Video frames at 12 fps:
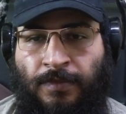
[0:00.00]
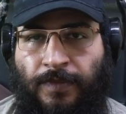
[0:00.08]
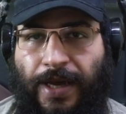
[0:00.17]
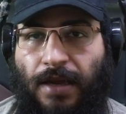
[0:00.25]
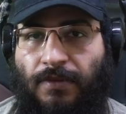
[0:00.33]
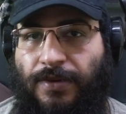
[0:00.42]

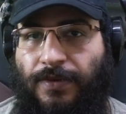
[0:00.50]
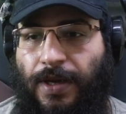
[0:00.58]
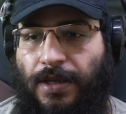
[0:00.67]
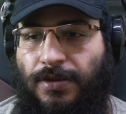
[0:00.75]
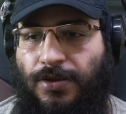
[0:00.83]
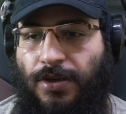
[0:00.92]
Hello
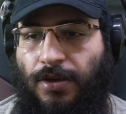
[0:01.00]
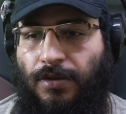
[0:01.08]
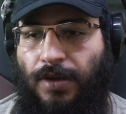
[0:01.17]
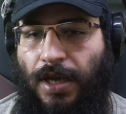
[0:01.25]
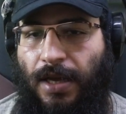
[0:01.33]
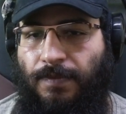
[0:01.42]
everyone.
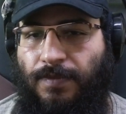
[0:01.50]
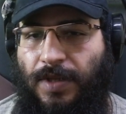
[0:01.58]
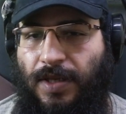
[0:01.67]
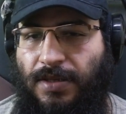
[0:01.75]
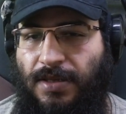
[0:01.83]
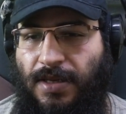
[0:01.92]
So um,
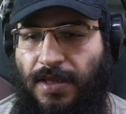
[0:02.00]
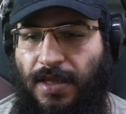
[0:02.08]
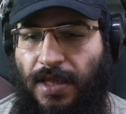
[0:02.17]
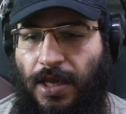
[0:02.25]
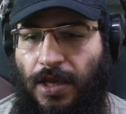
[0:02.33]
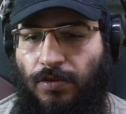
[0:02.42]
this is a
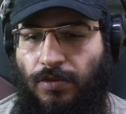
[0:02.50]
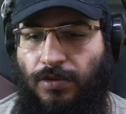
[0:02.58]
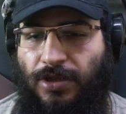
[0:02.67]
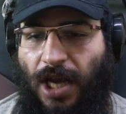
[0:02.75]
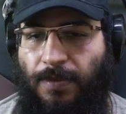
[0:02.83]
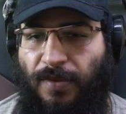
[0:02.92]

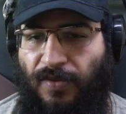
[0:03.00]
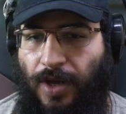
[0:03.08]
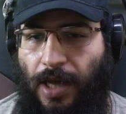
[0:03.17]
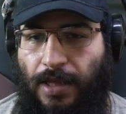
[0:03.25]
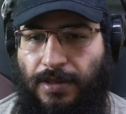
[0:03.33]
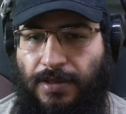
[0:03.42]
new type of
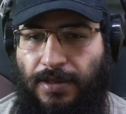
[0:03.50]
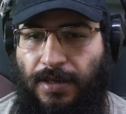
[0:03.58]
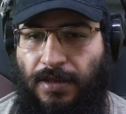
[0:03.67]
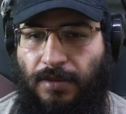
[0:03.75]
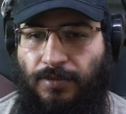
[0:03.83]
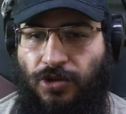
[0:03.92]
content
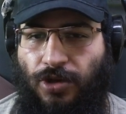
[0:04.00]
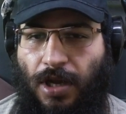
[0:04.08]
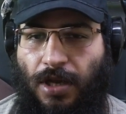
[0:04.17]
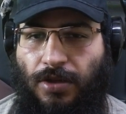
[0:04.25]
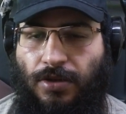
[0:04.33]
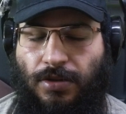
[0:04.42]
that I'm
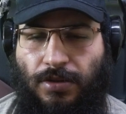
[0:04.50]
trying